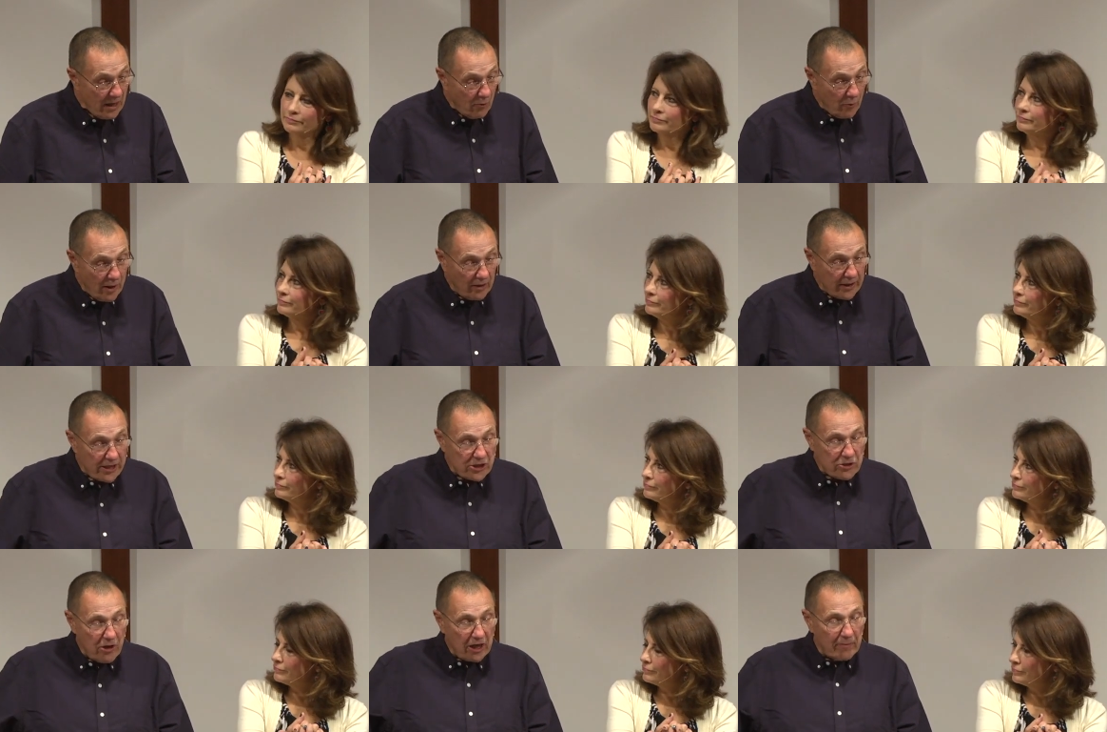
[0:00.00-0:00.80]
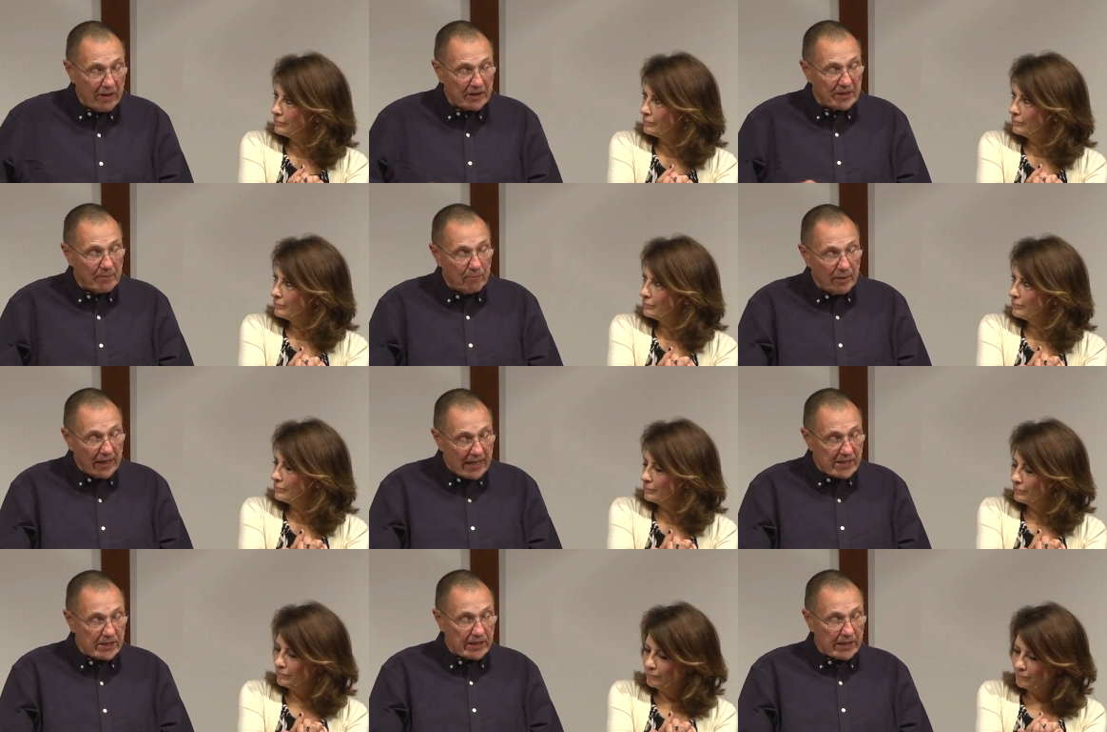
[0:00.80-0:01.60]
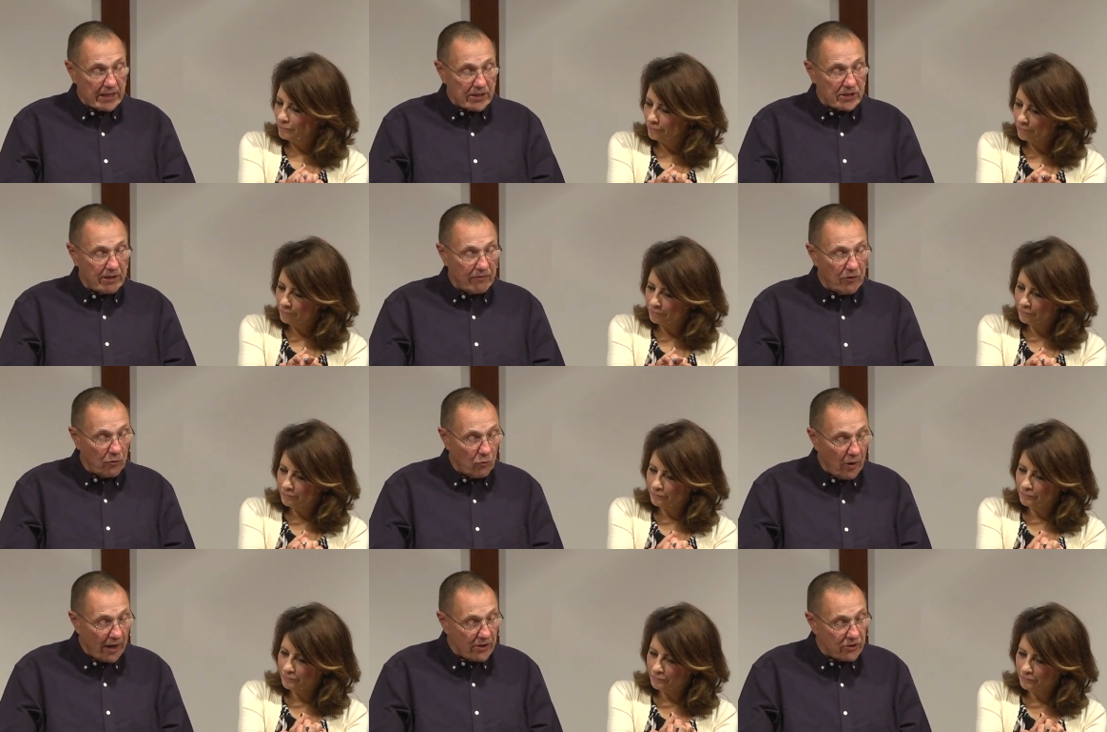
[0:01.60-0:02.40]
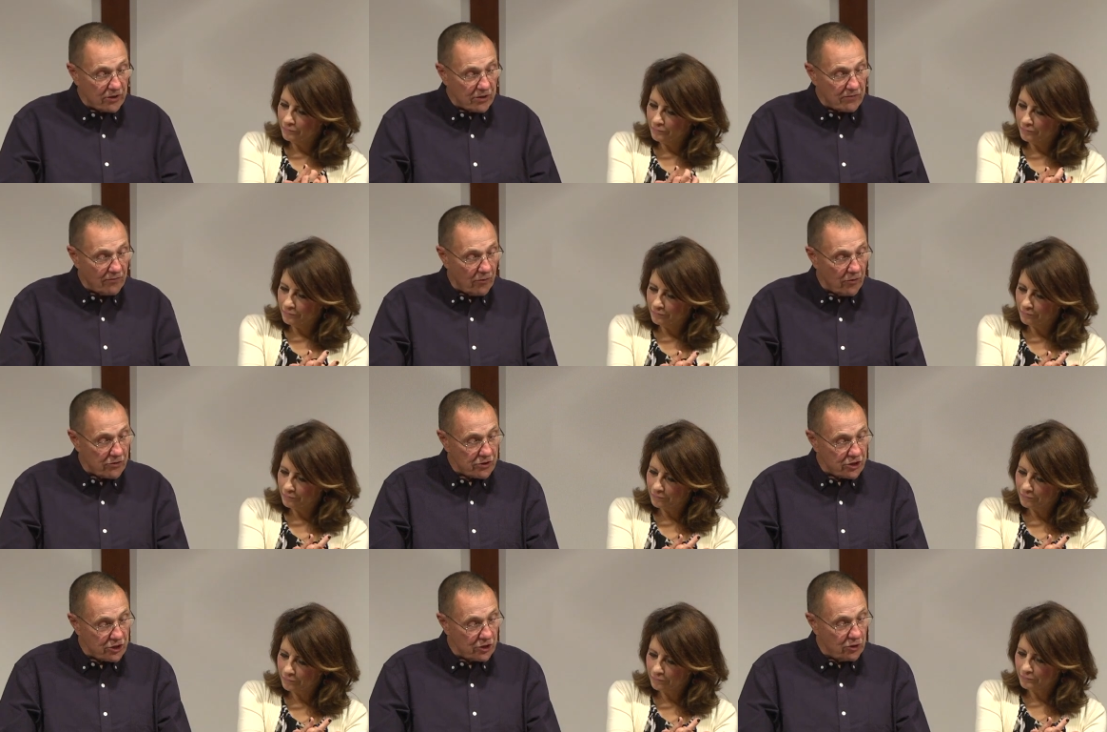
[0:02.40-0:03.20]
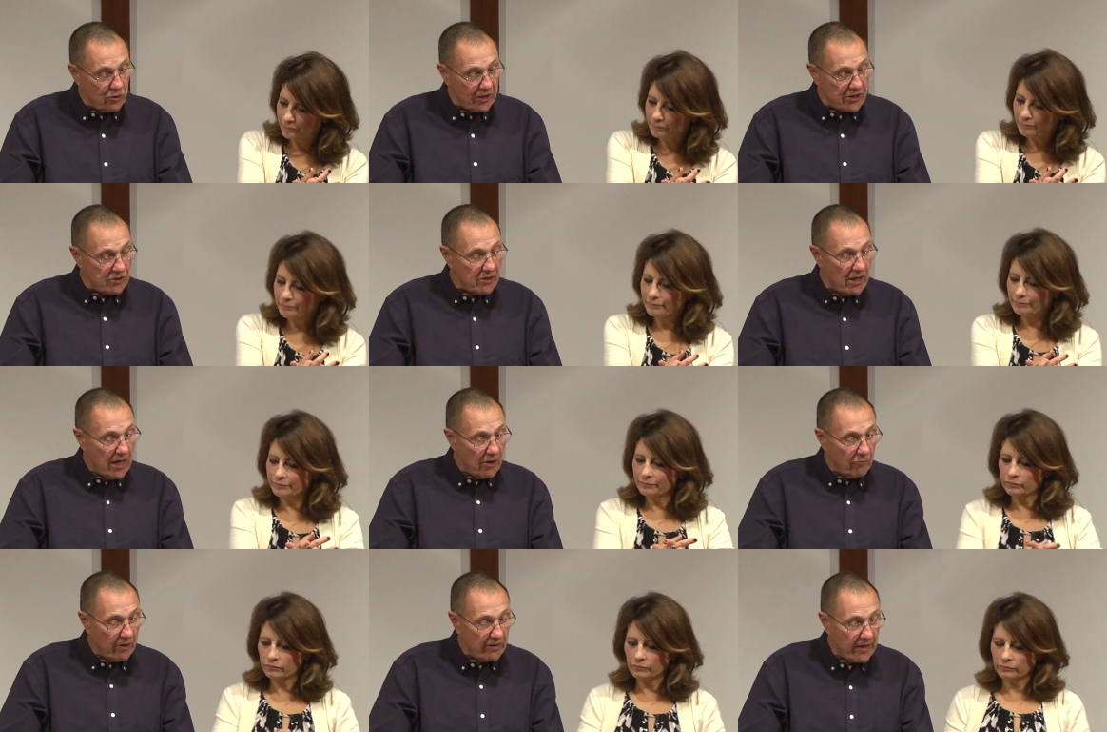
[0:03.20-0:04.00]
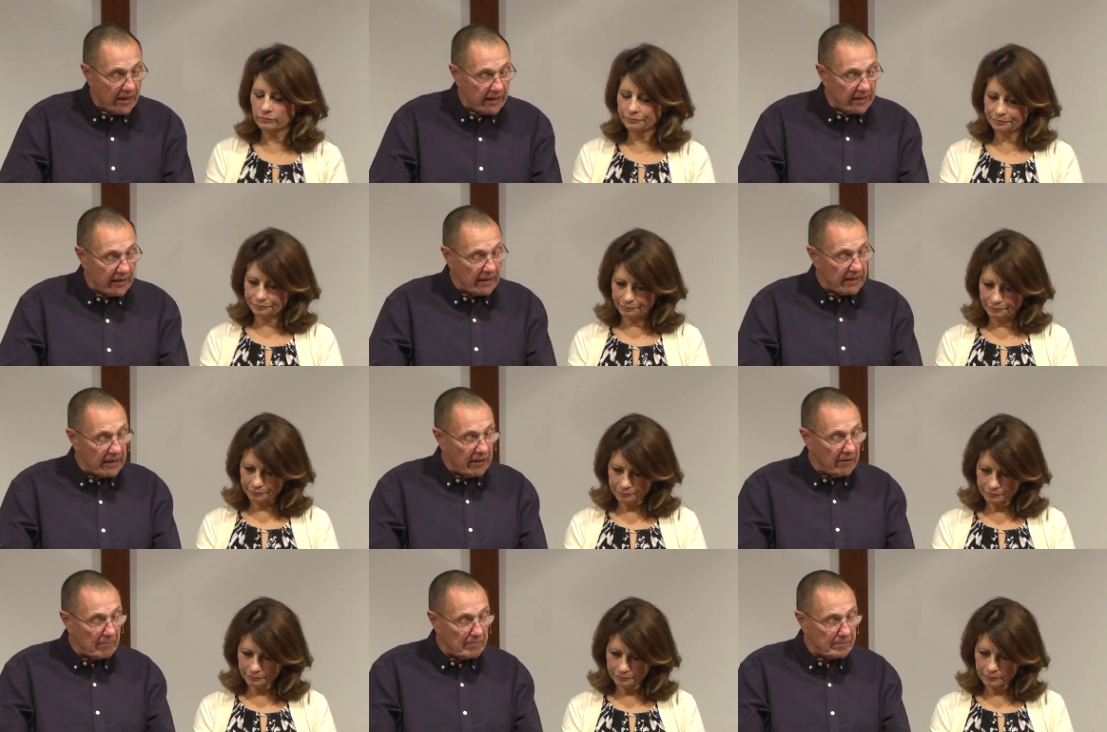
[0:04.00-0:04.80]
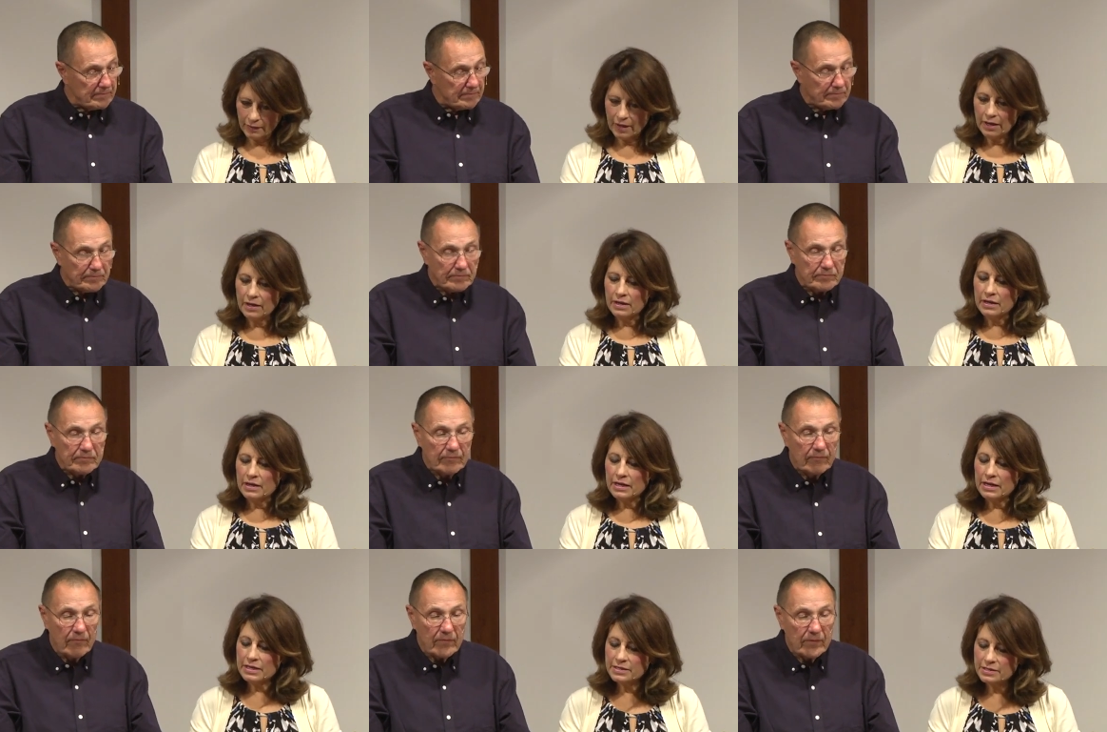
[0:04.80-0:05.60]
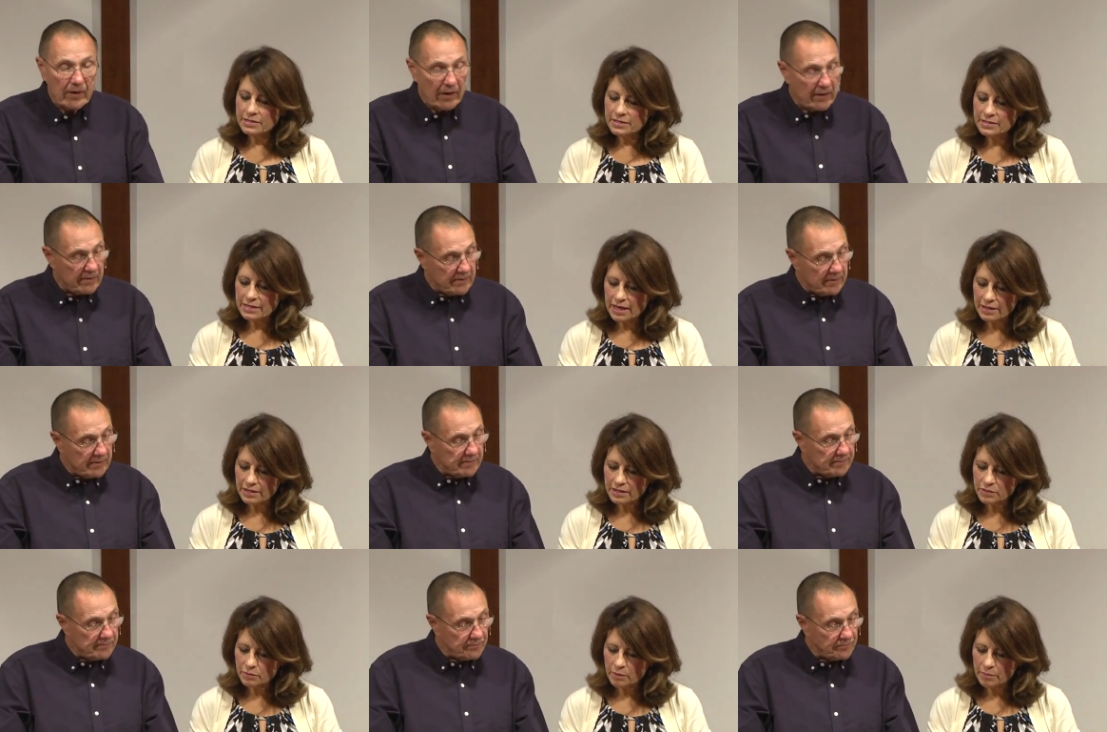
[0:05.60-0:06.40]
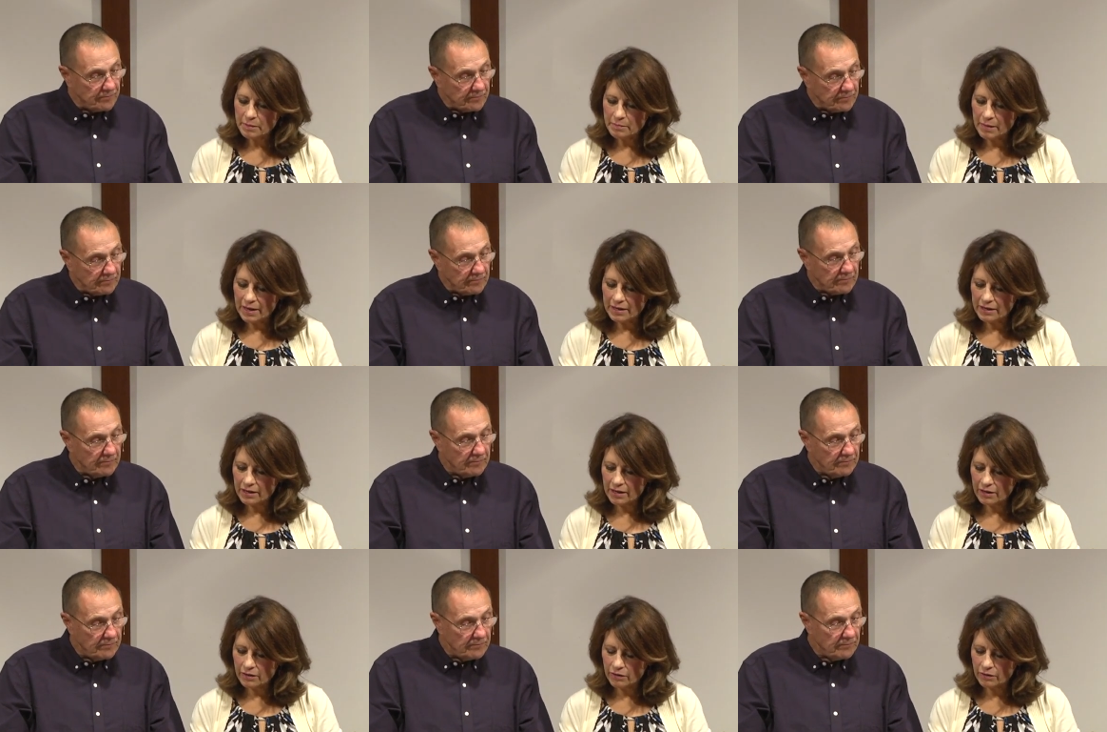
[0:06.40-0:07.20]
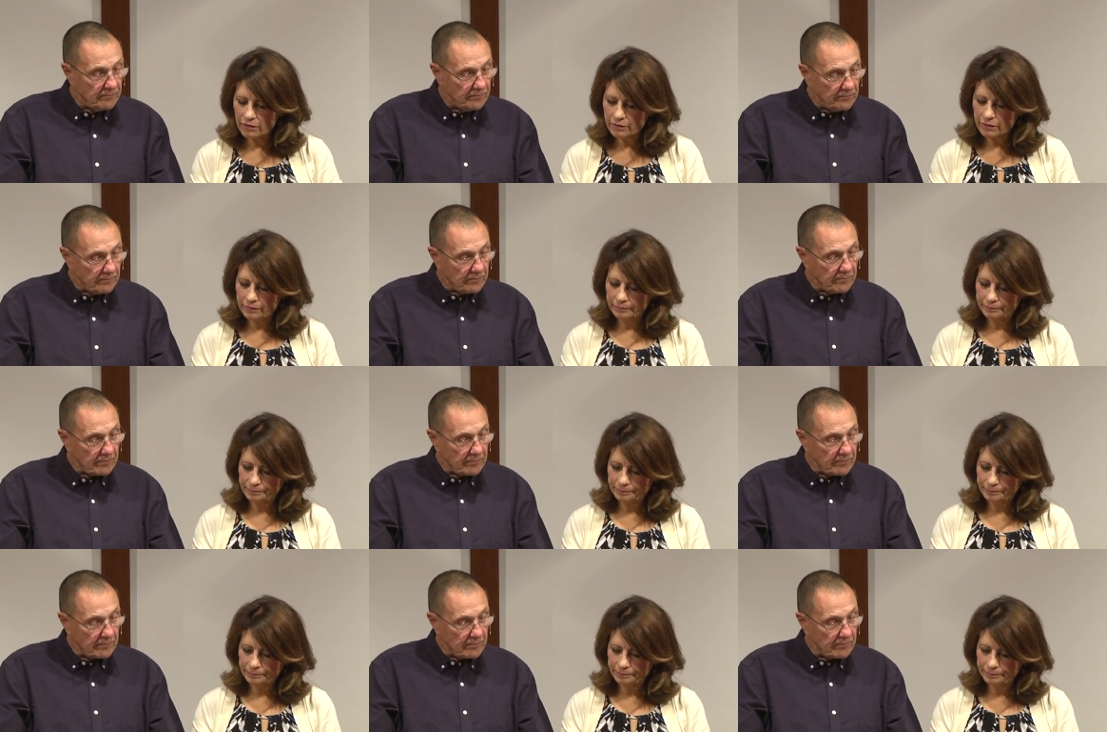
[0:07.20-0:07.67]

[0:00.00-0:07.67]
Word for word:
Speaker 1: Well, let's talk about the blessings of the righteous. Verse 2, let's read that again, dear.
Speaker 2: His descendants will be mighty on earth.